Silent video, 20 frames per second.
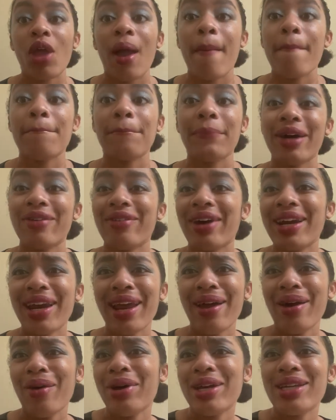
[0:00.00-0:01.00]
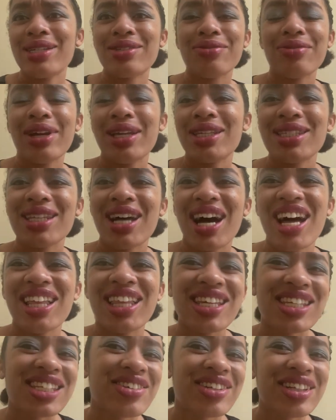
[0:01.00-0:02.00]
But right now it's it's not
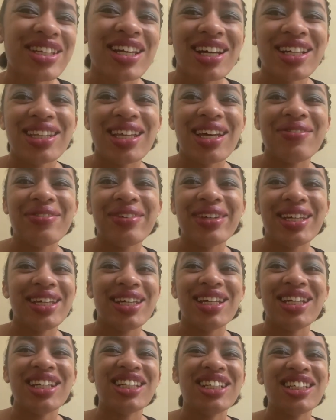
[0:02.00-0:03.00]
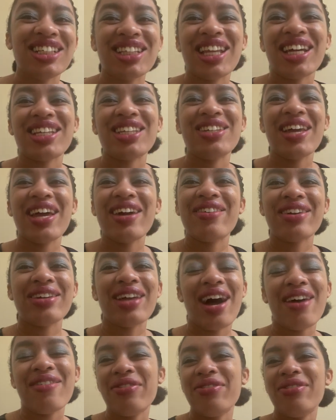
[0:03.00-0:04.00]
it's really not that big. Like you can't
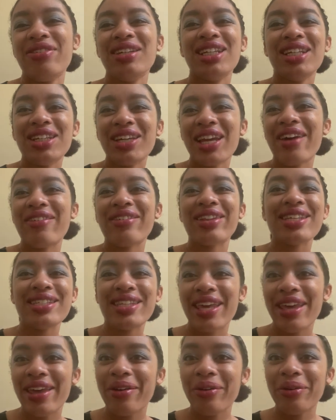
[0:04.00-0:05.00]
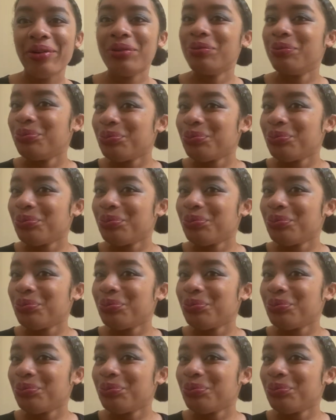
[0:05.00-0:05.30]
I, you can't really tell.